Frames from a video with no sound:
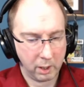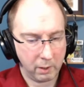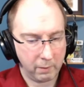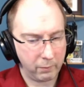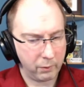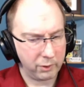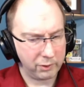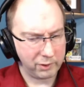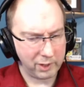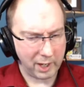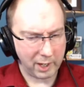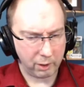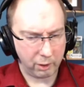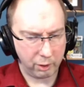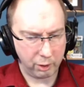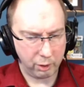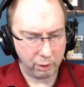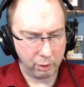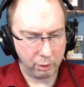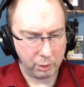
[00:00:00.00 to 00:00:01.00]
For a second or
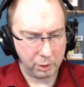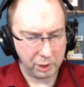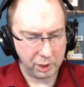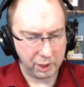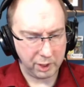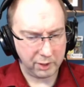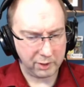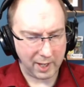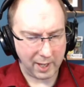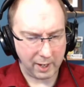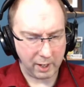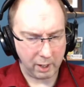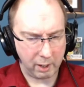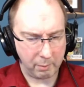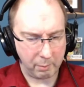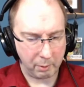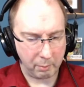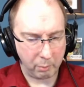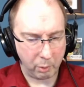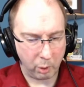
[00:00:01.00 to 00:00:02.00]
two she sat
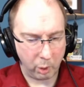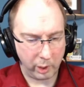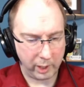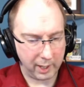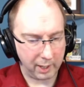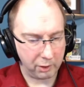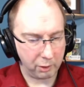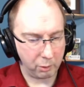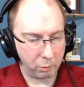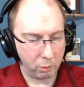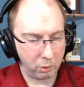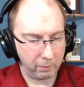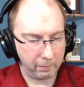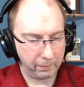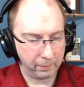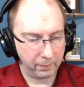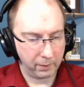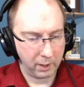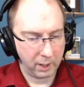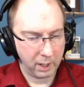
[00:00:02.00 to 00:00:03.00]
up, pointing at the wolf,